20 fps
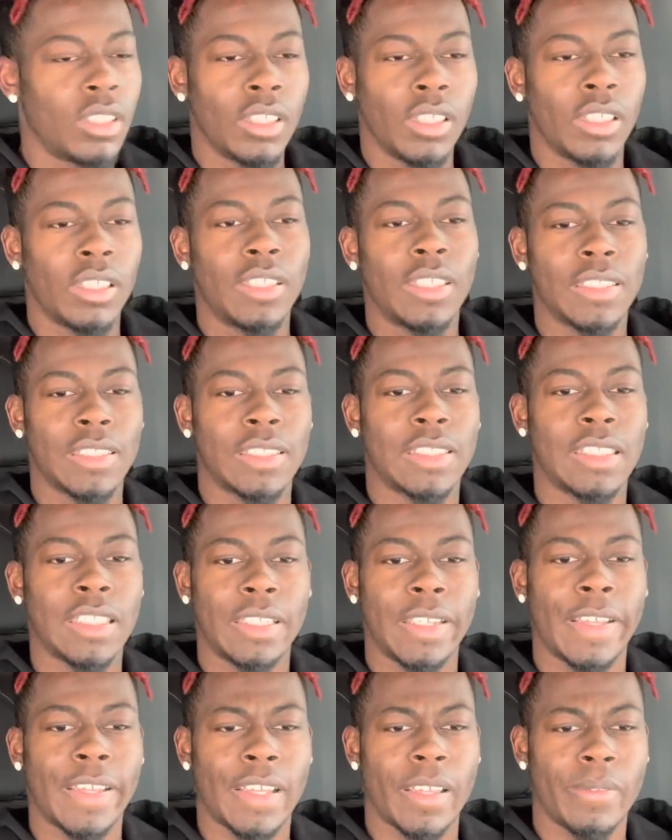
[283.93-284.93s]
it doesn't seem
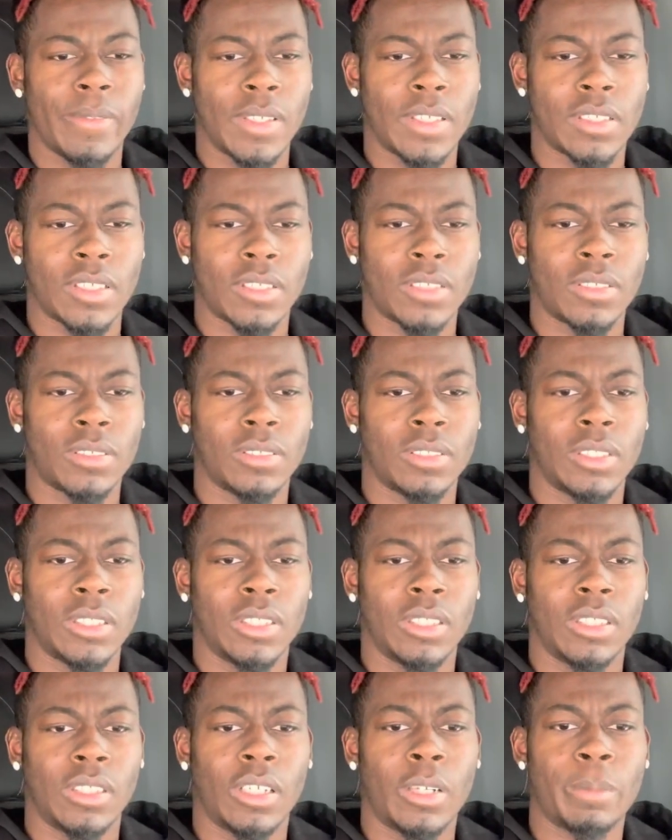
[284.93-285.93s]
that heavy, so
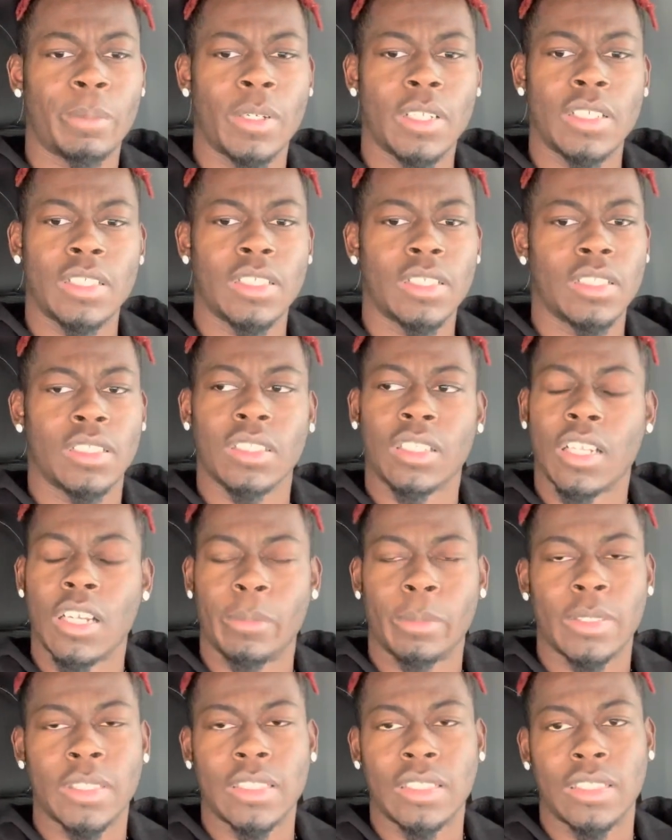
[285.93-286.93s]
I'm pretty sure the
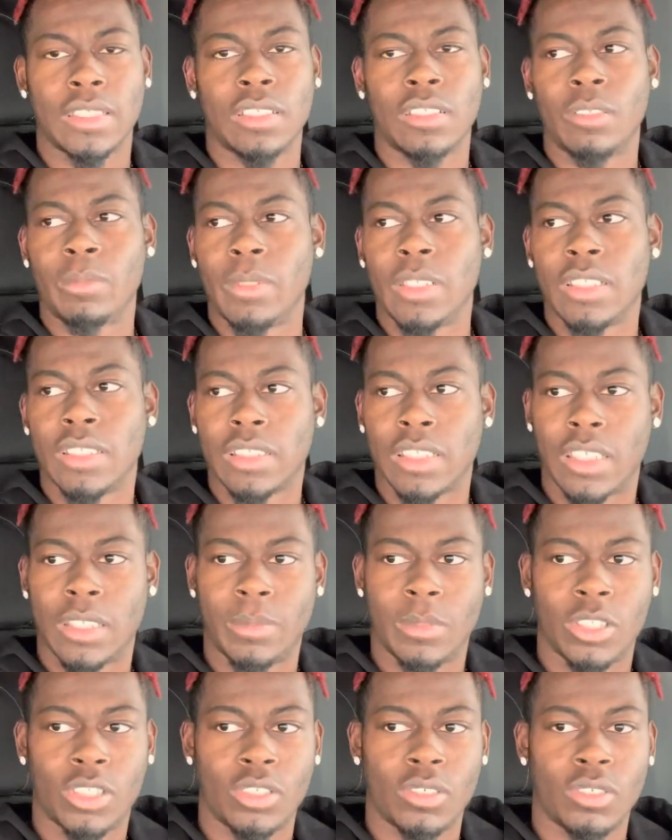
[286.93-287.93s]
competition is gonna be the same
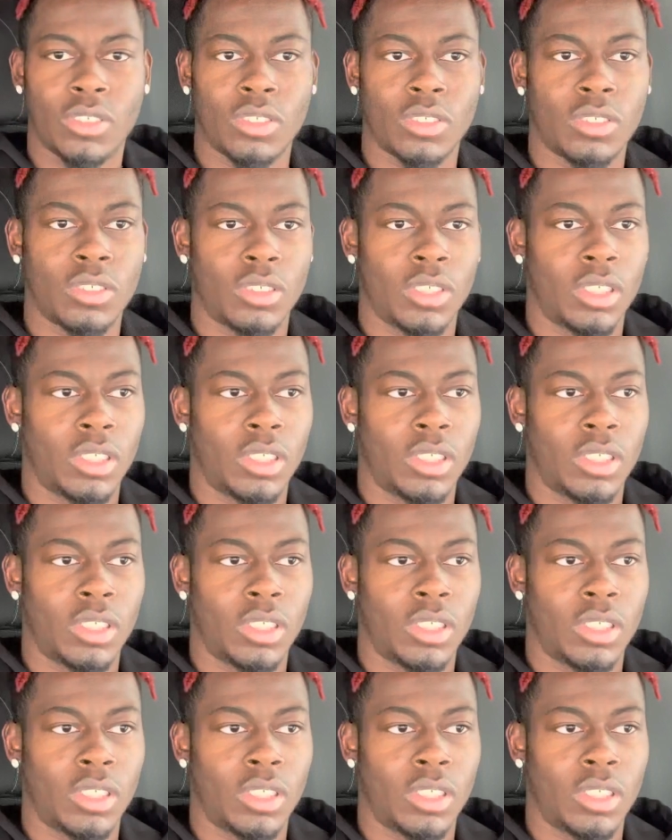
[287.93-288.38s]
as usual.